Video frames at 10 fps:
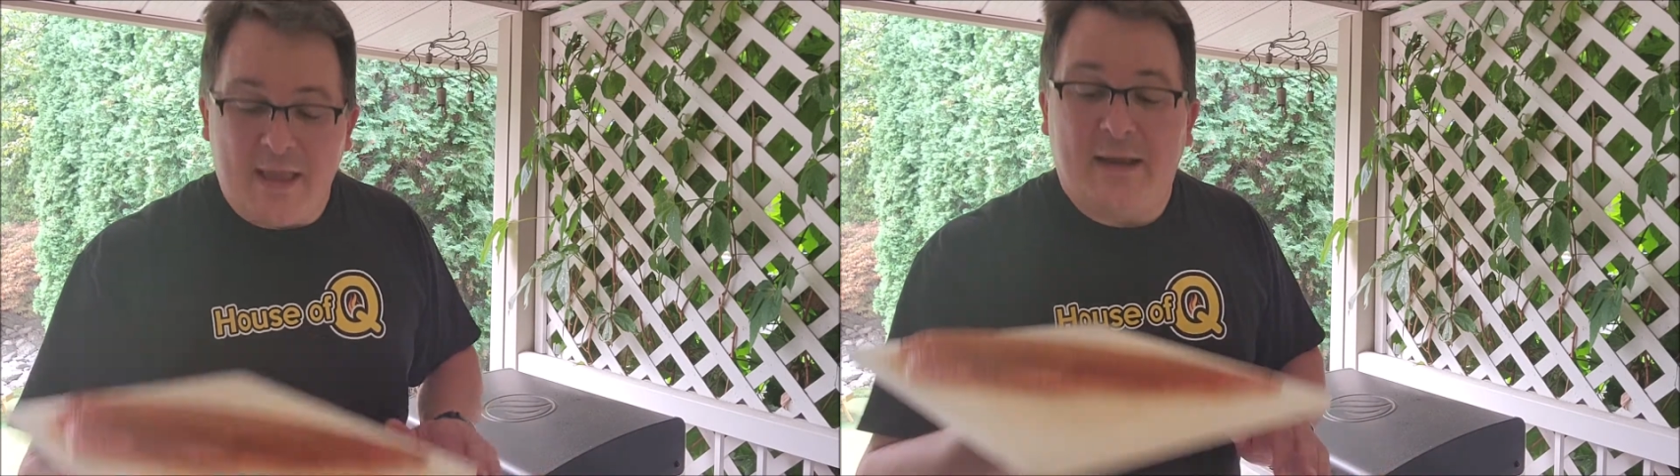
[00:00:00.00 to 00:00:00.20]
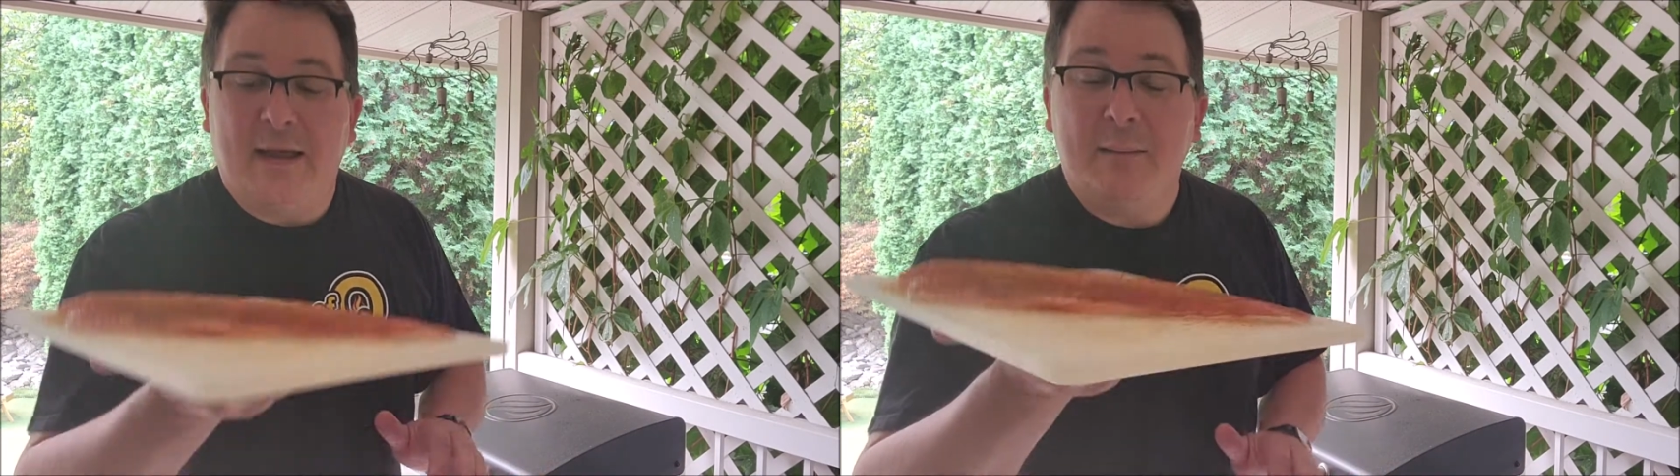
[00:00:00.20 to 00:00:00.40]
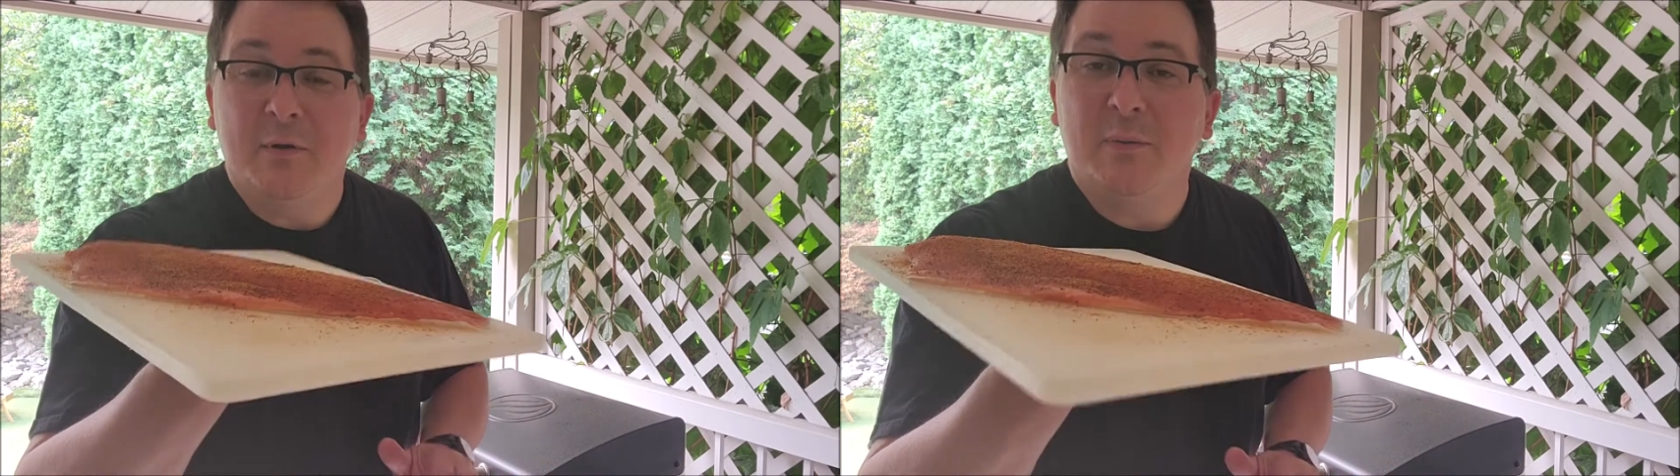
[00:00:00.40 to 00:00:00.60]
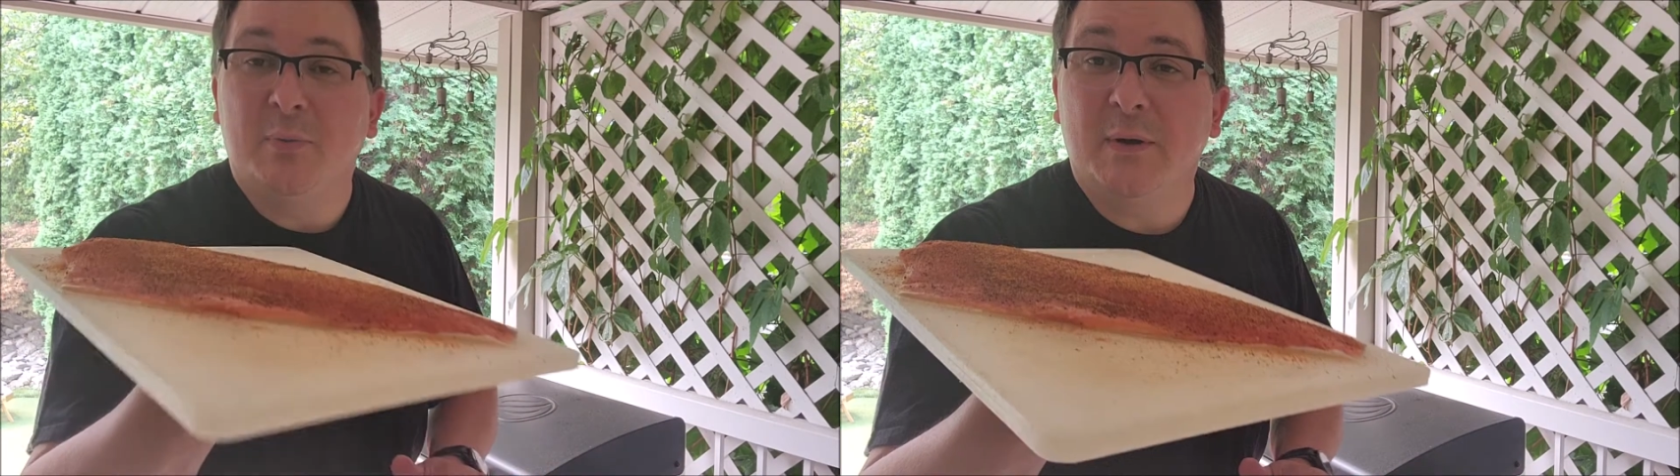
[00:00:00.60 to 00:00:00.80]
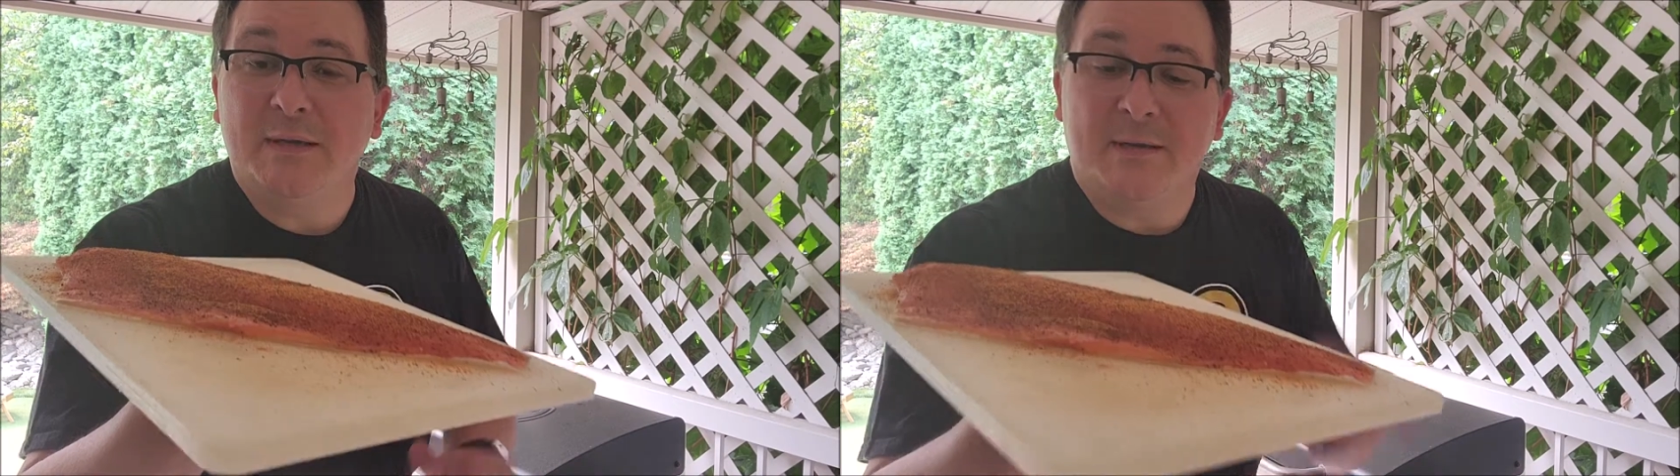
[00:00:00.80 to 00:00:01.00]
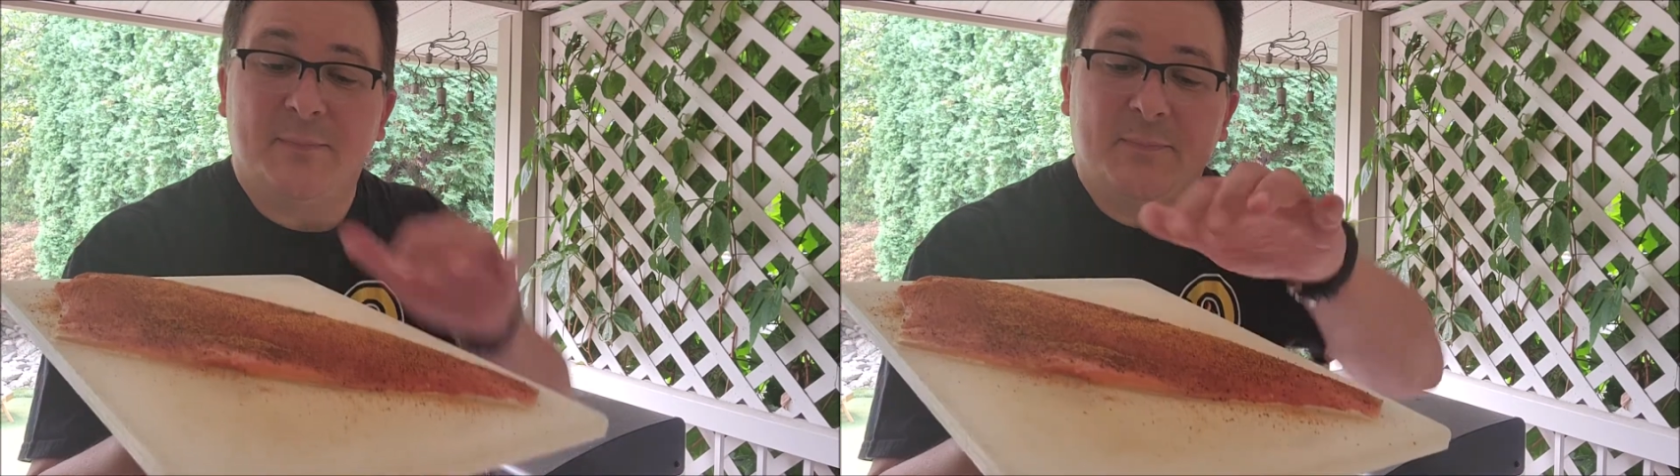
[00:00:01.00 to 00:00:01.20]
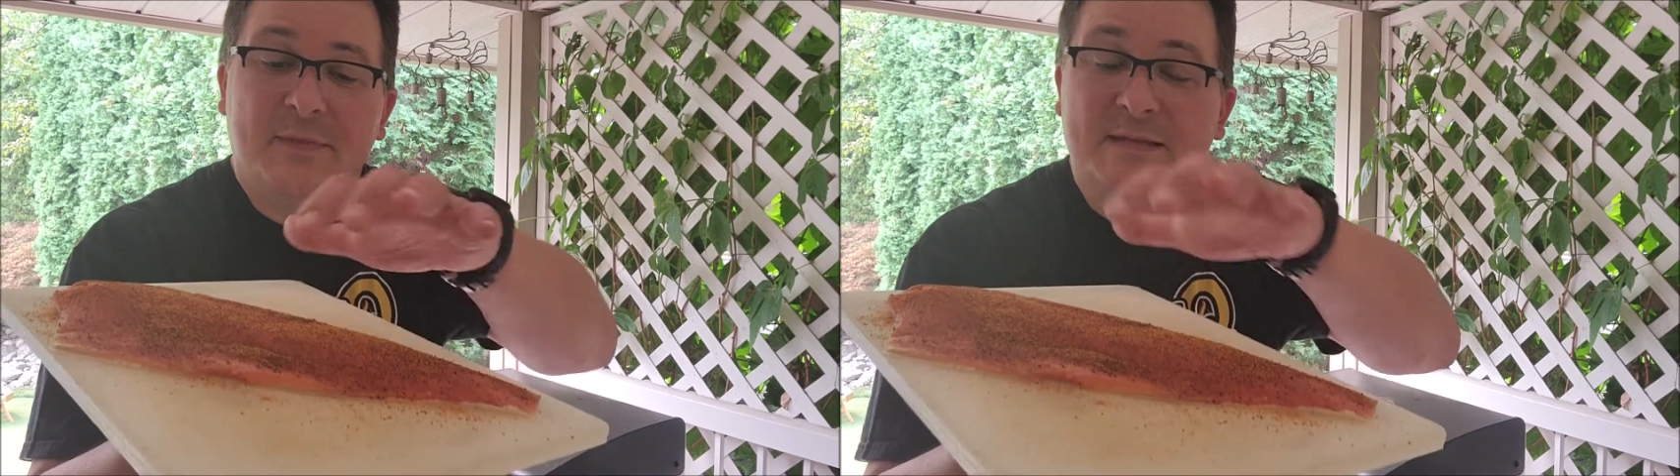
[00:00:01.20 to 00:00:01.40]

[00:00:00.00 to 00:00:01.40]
and I'm gonna put the